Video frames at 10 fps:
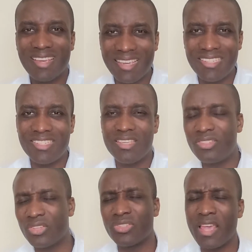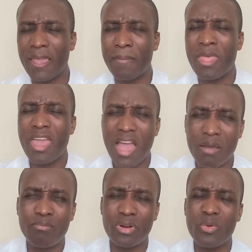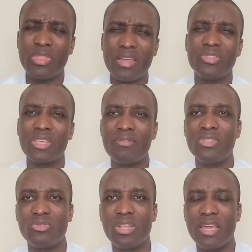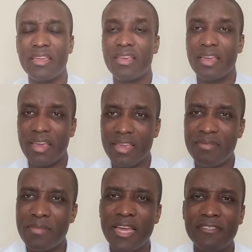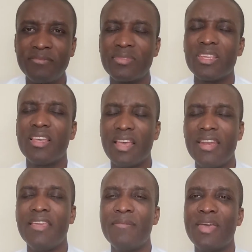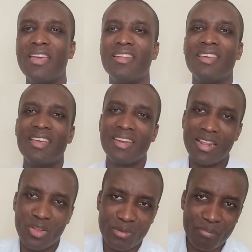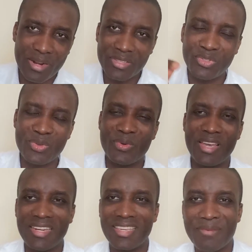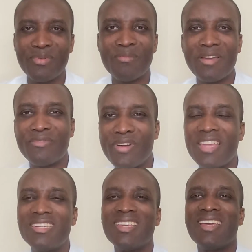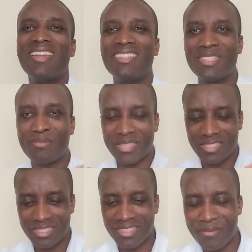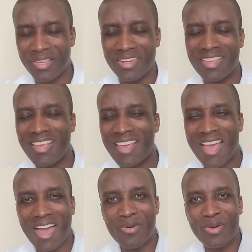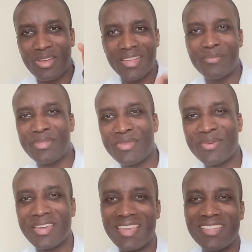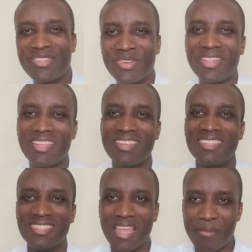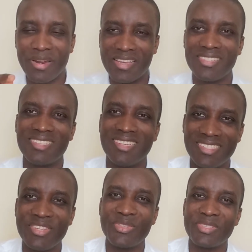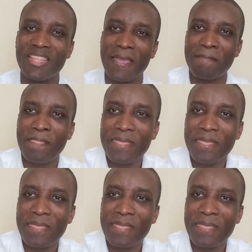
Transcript: In Jesus' name, I pray with thanksgiving today. Amen and amen. The Lord bless you and keep you, my friend. This is Pastor Simeon. I will connect with you again shortly. Stay blessed in Jesus' name.